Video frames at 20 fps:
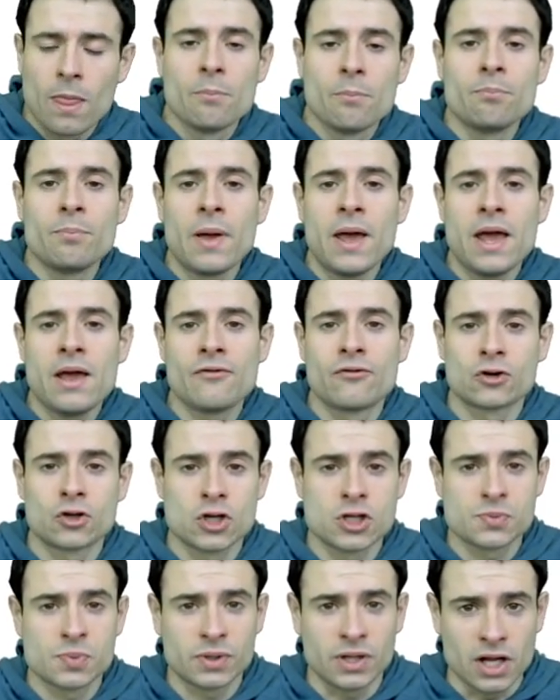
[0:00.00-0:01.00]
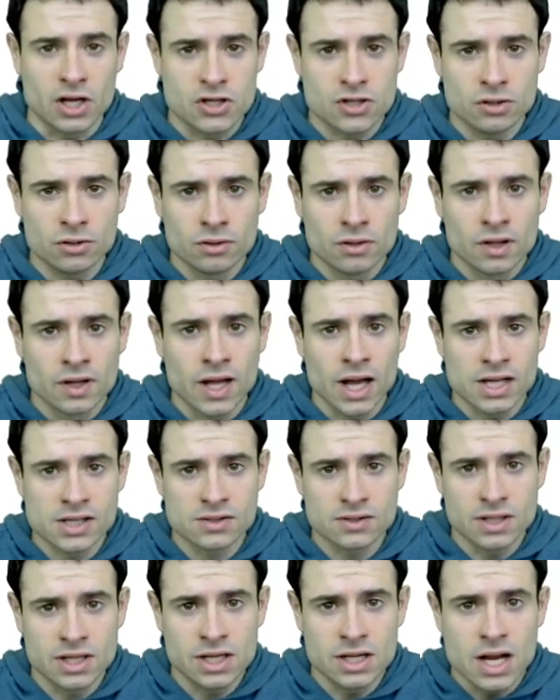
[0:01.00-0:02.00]
pay for transportation,
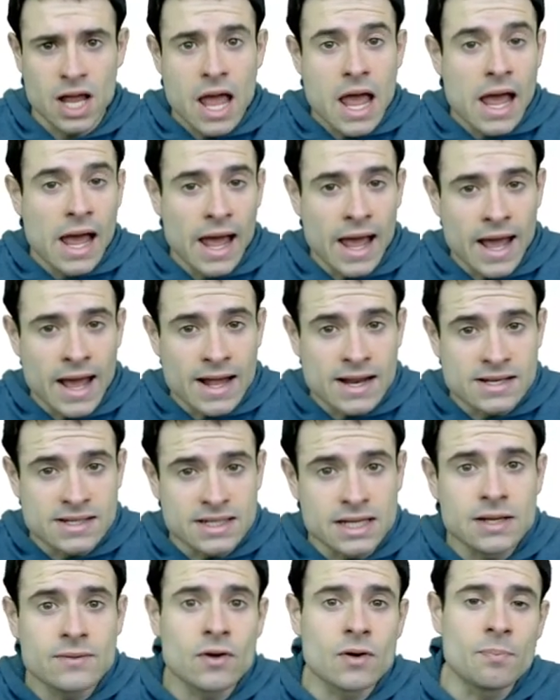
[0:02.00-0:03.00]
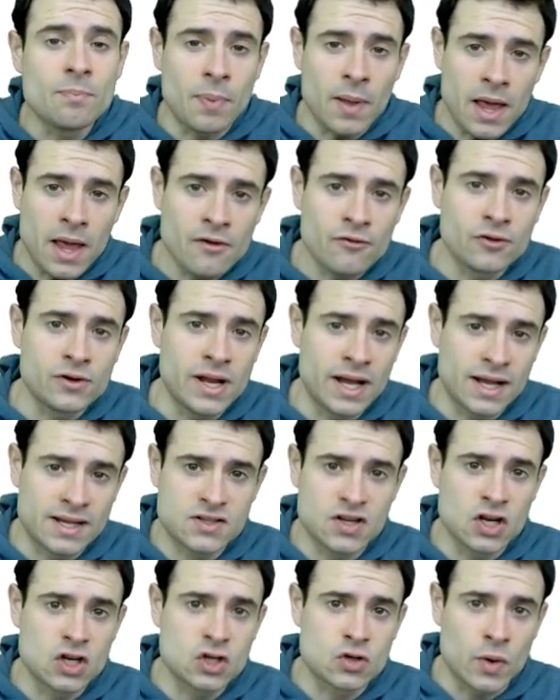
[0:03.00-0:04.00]
gasoline, and even pay for the
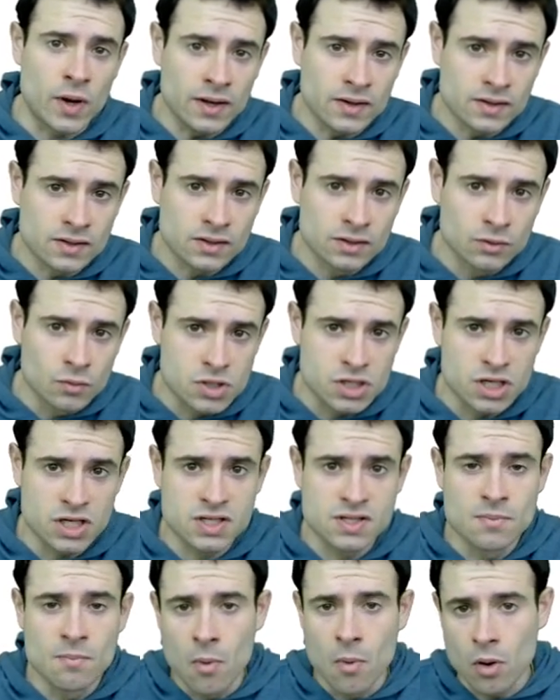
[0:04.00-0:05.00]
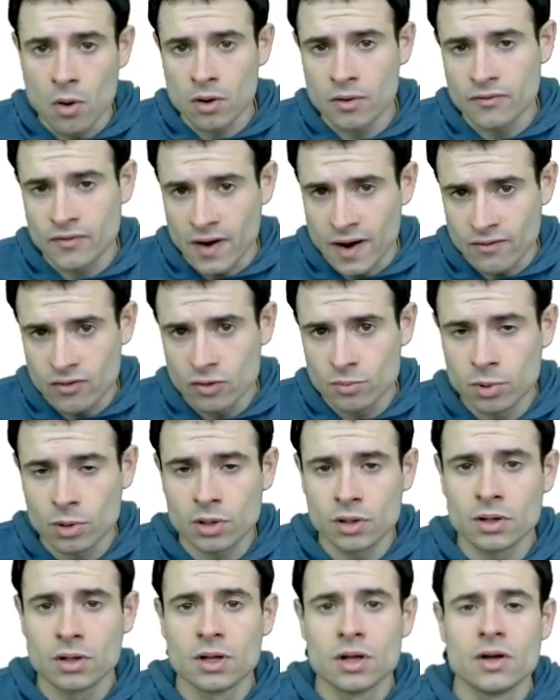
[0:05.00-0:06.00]
exchange rate, which is more
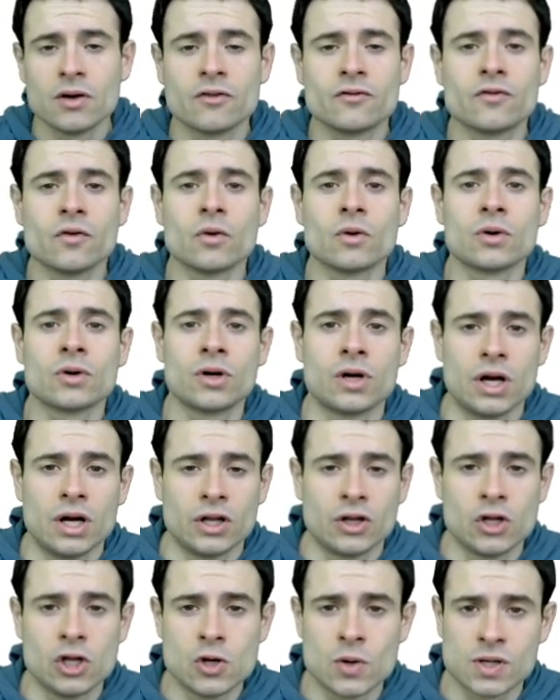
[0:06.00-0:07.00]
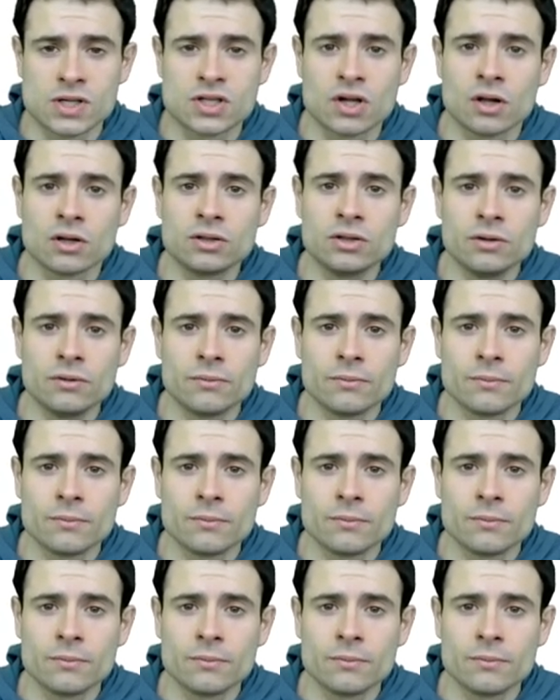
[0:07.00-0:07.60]
favorable for the US dollar.